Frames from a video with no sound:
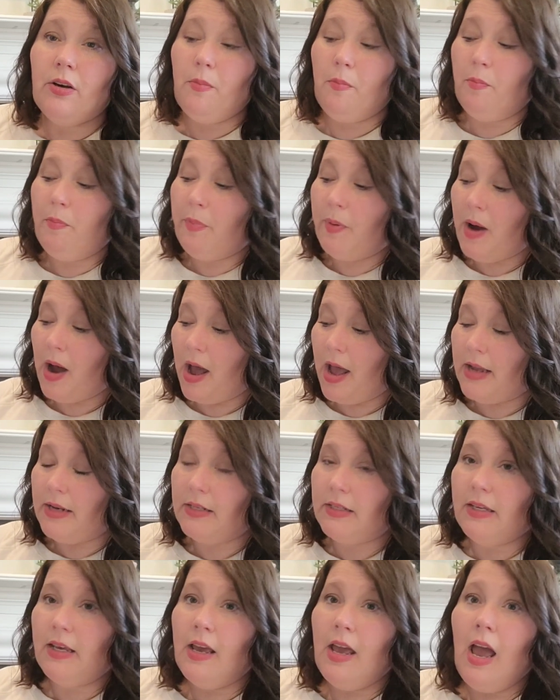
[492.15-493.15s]

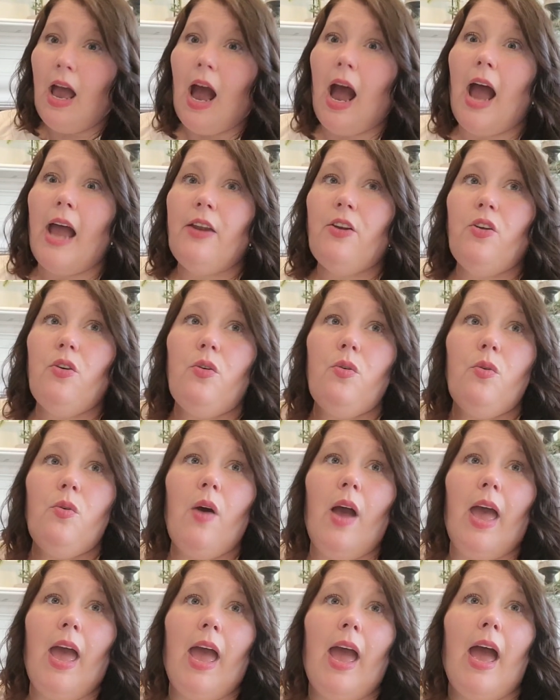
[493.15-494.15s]
but I do
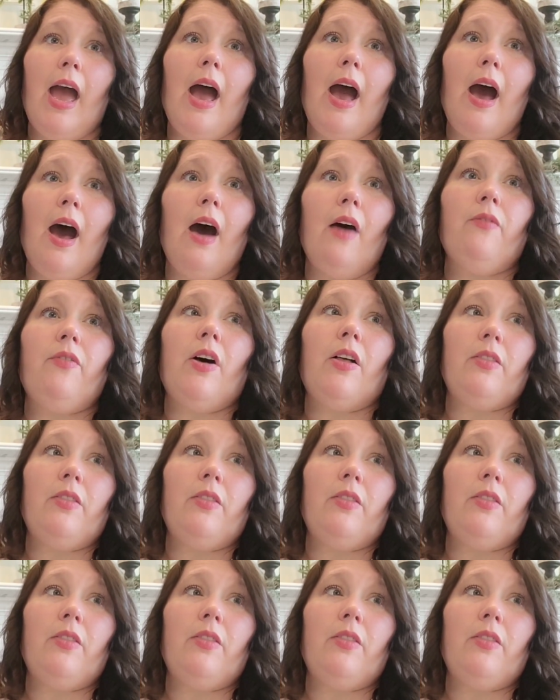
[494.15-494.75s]
have